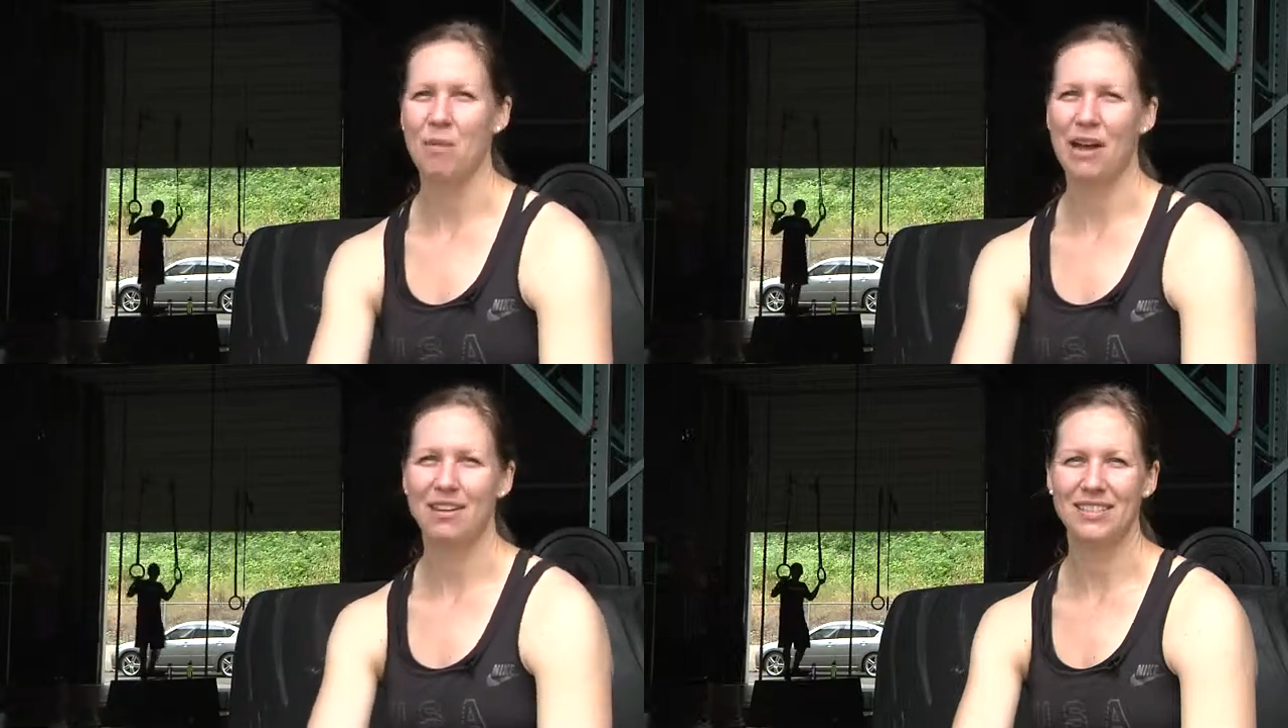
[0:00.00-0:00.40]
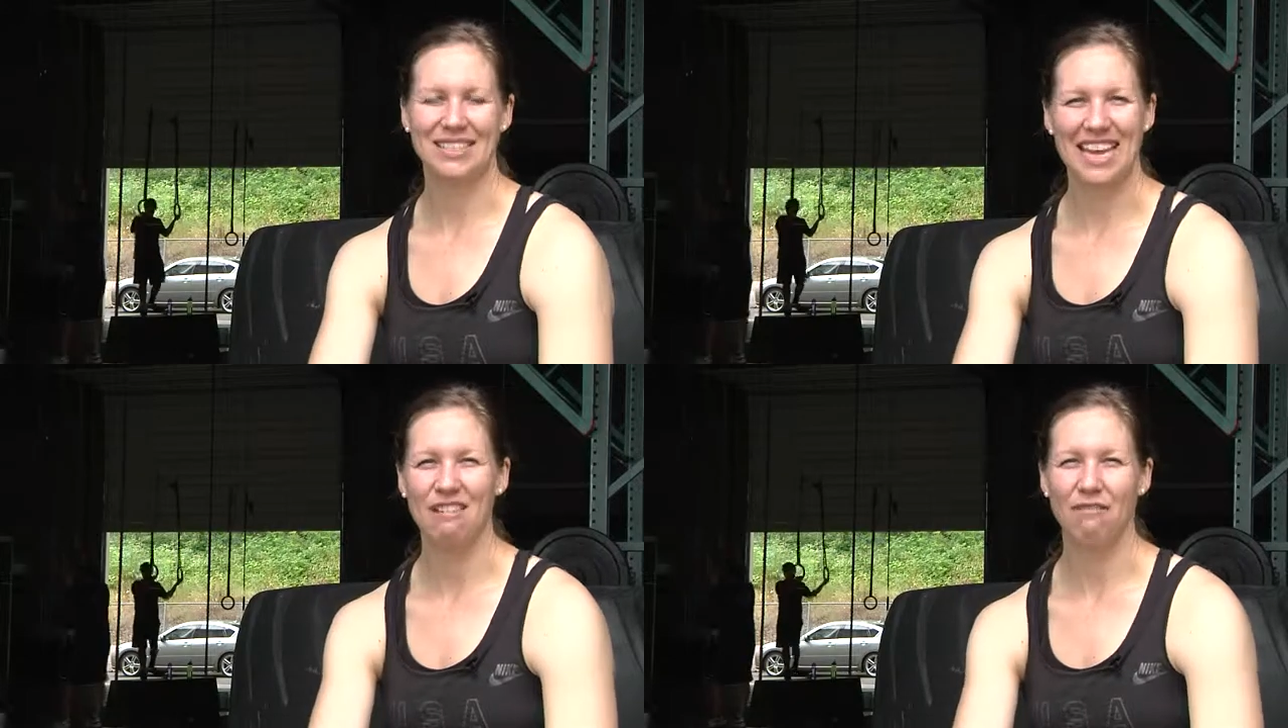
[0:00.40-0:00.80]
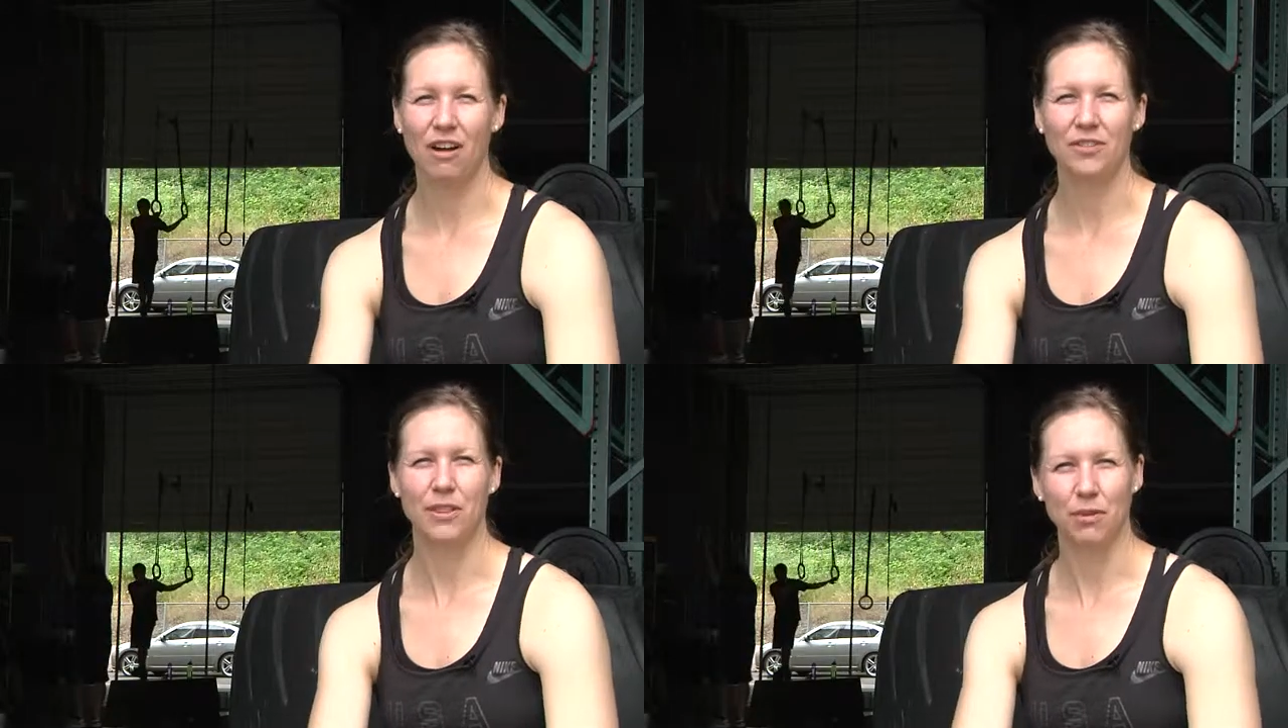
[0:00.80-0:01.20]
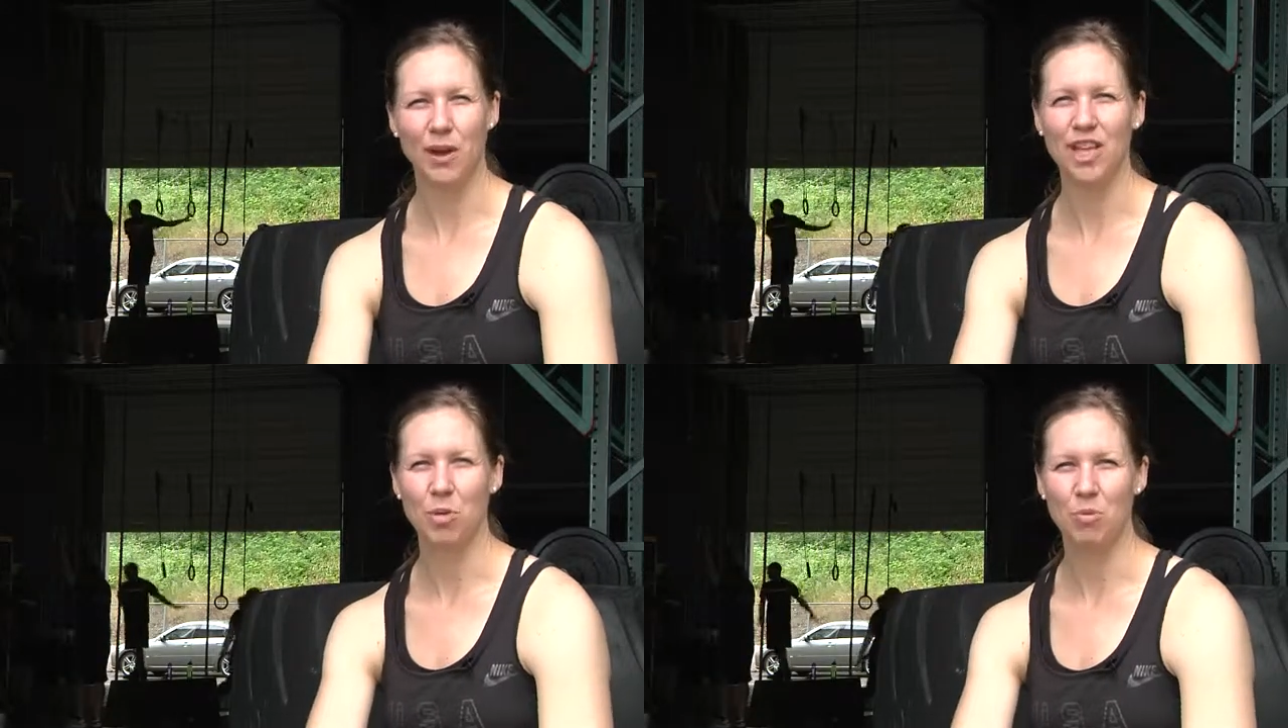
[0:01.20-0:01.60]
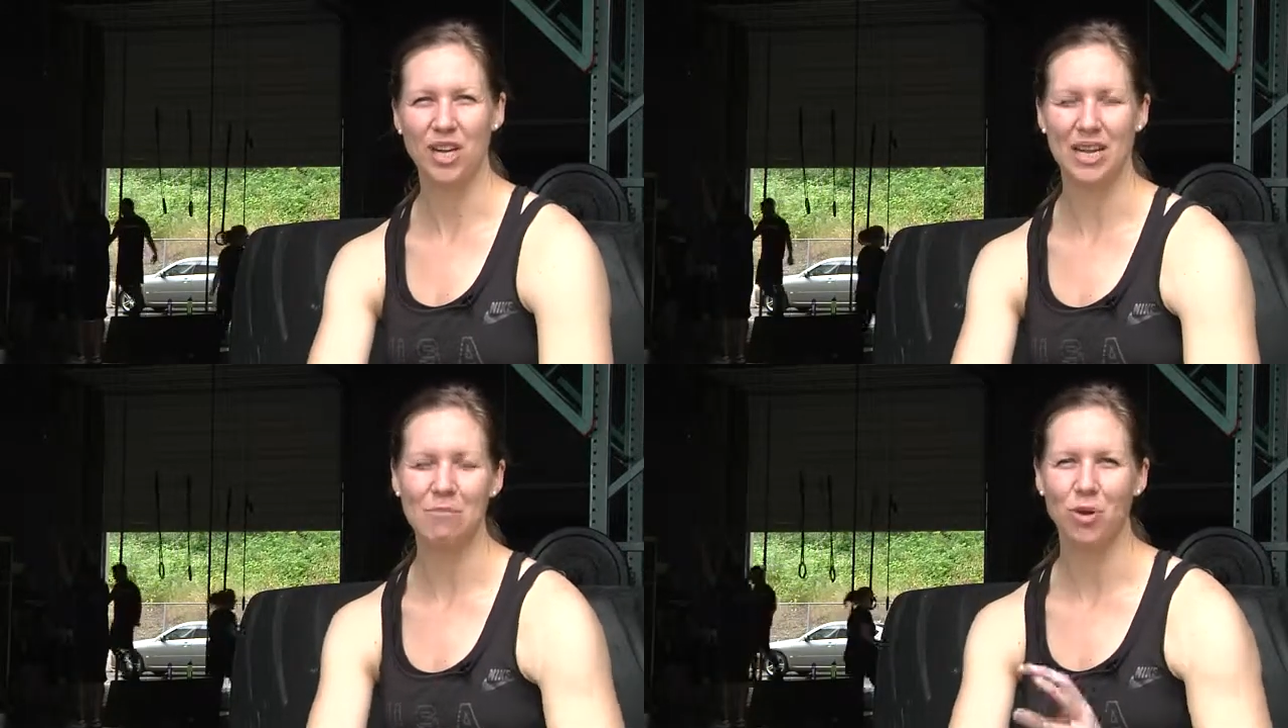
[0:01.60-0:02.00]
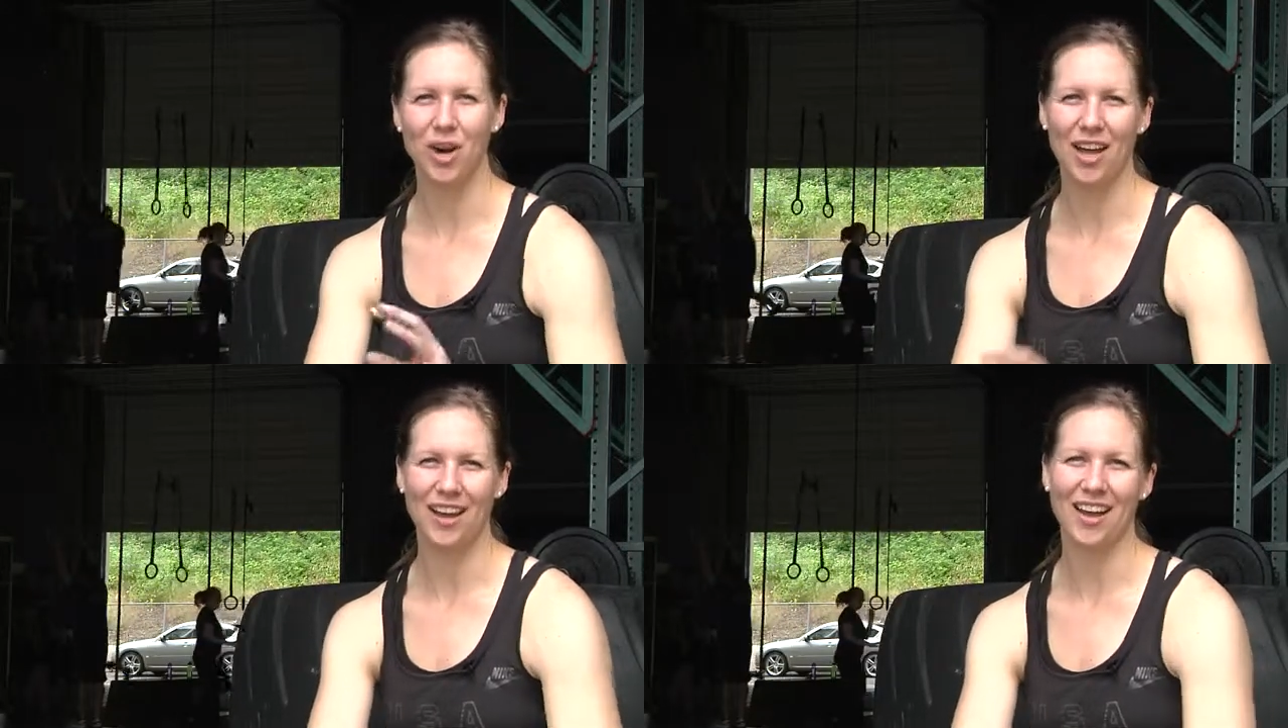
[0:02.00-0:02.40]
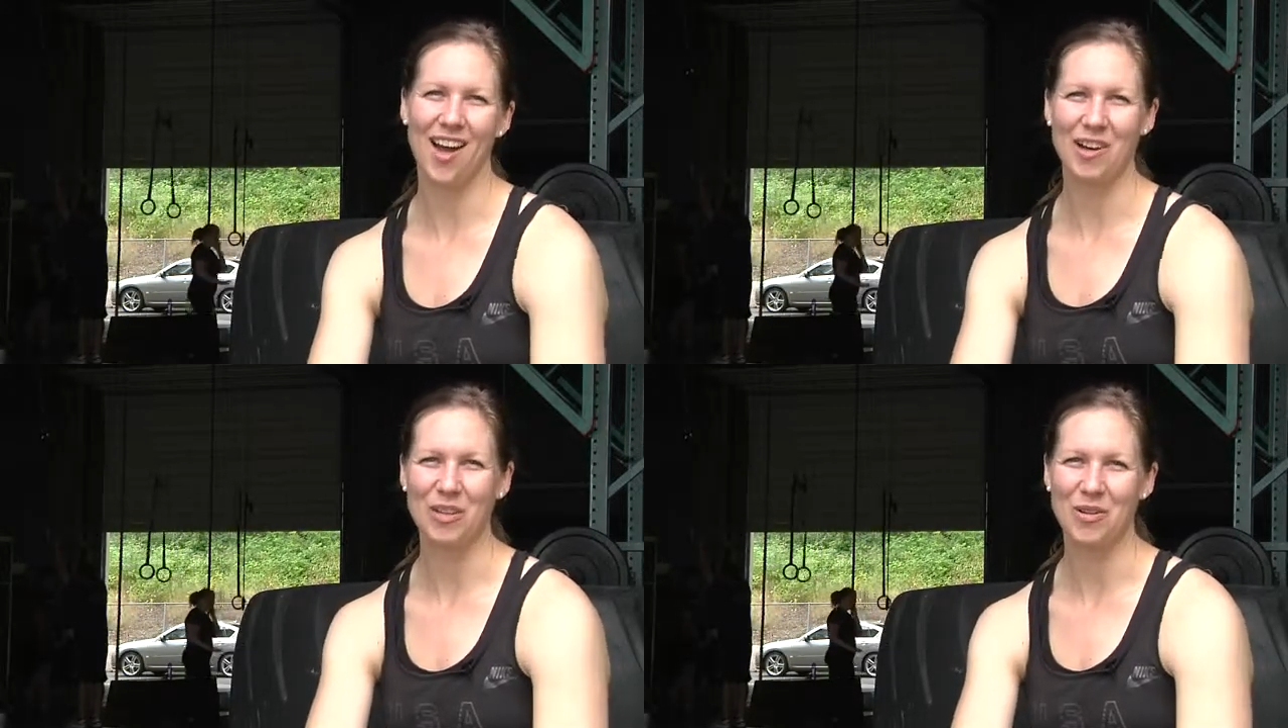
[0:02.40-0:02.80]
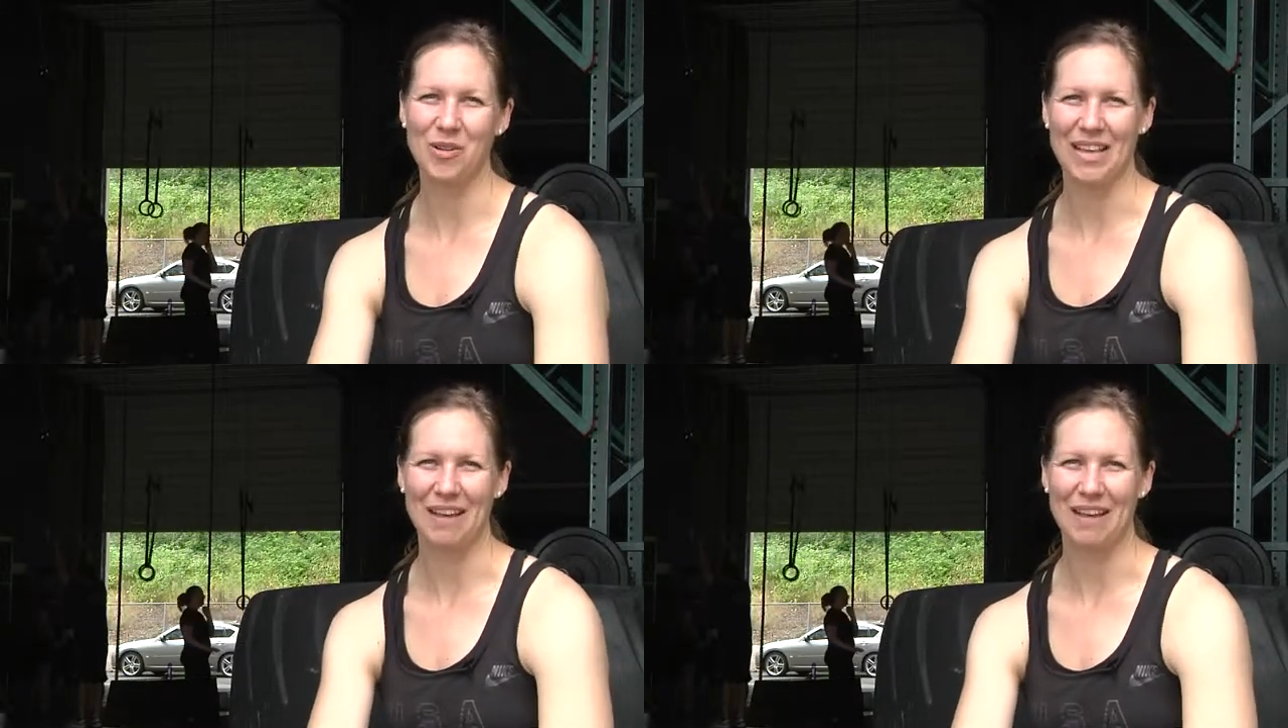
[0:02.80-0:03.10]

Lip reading: about staying involved in the rowing community more on a local